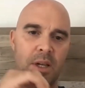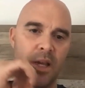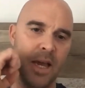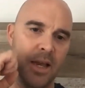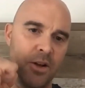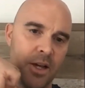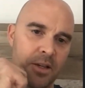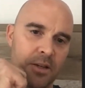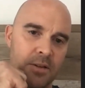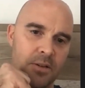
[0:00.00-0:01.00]
and
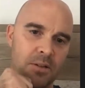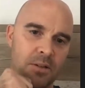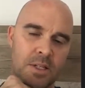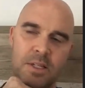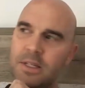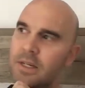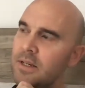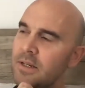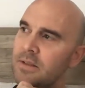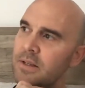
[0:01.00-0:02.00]
I did
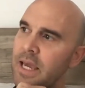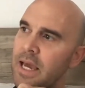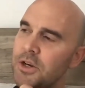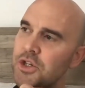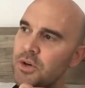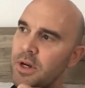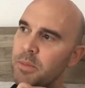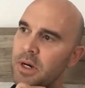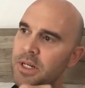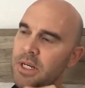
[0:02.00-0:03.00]
the gao choi,
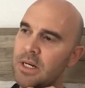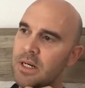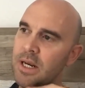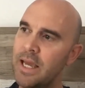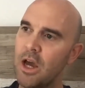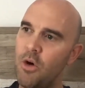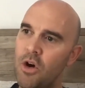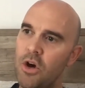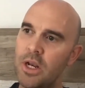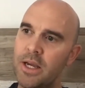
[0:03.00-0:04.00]
but I didn't let go
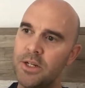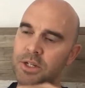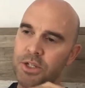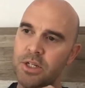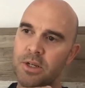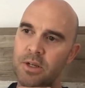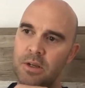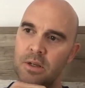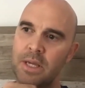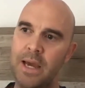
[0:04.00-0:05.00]
early. I just
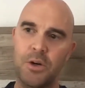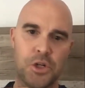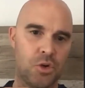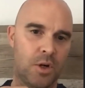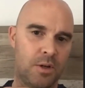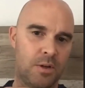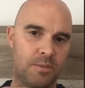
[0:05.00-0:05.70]
gao choied.